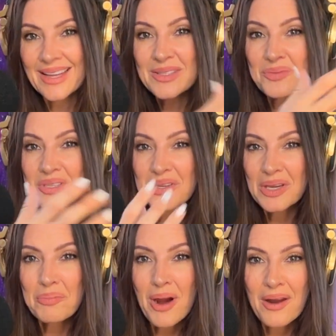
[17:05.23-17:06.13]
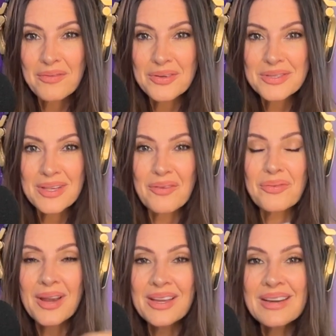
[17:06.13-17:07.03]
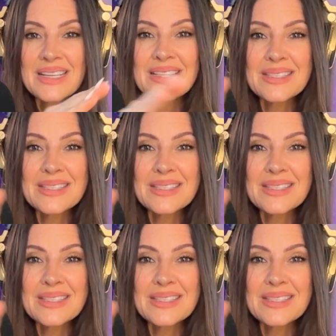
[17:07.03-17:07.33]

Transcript: That's when you get proud of yourself. Recognize